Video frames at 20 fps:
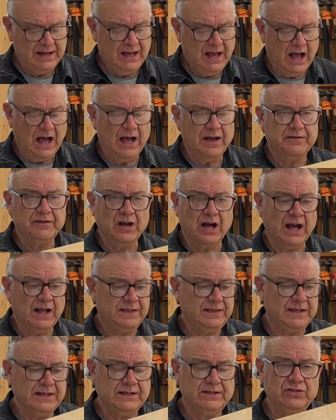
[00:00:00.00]
I've
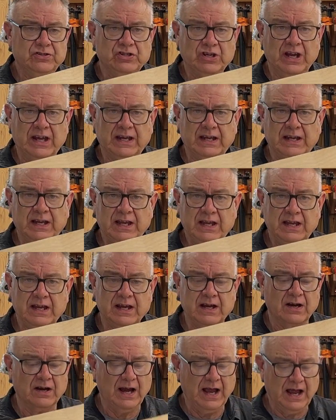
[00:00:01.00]
got this jig
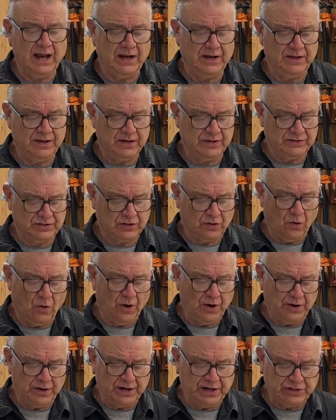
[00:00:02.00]
here, and there's a
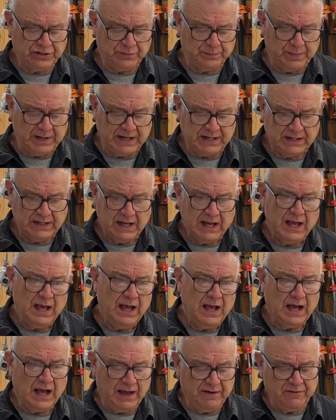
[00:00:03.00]
1/4 inch bit.
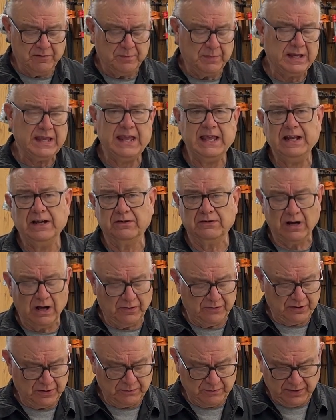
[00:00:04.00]
I have a Makita
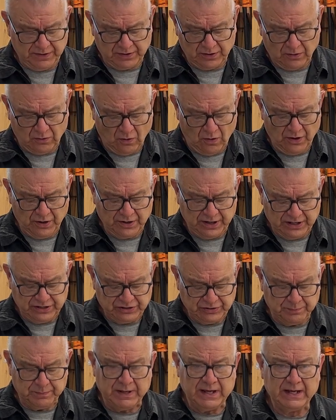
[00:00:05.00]
router with a 1/4
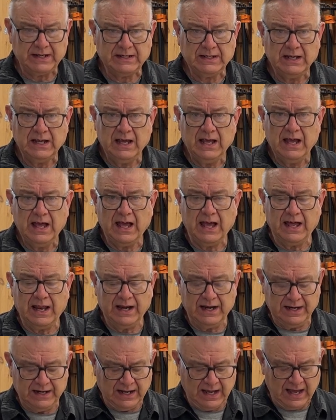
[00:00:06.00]
inch bit
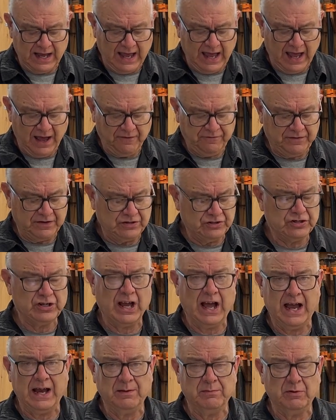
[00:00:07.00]
and a 1/2 inch
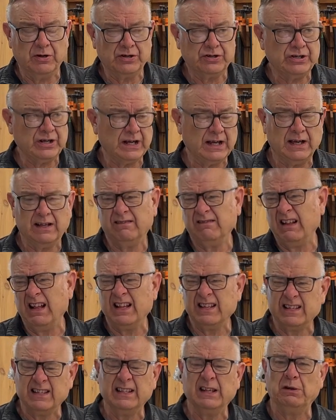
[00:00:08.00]
guide bushing. Well,
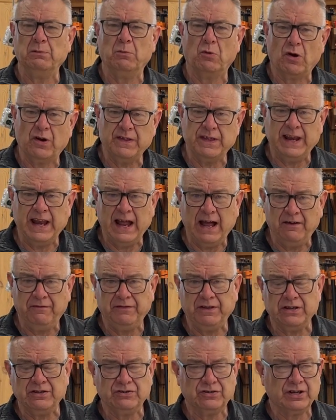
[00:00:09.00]
it's a little more than
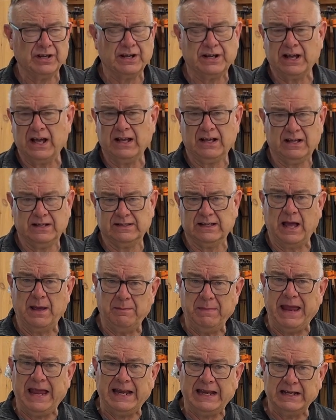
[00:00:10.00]
1/2 inch because I
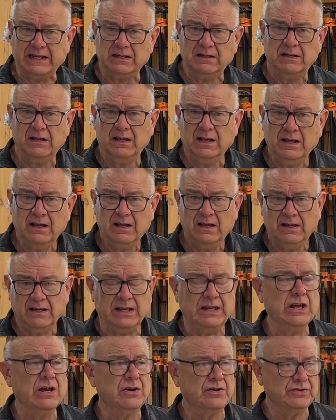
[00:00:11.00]
made it
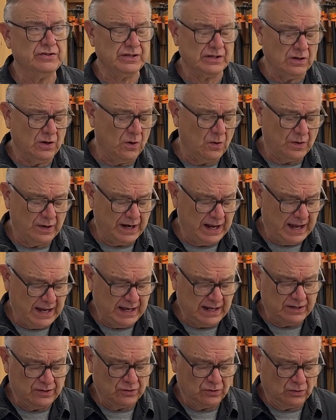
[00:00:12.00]
years ago and I
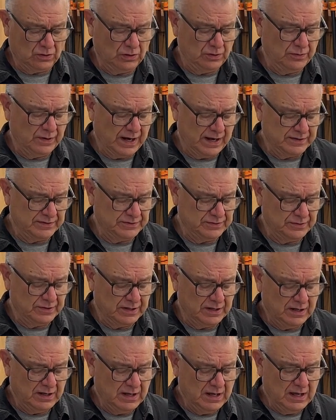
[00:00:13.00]
had no clue what I was doing.
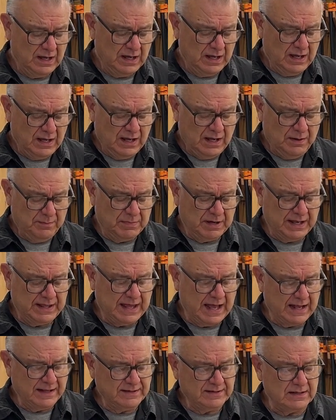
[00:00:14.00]
But
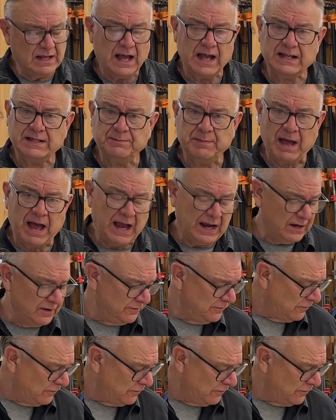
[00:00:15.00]
that slides back and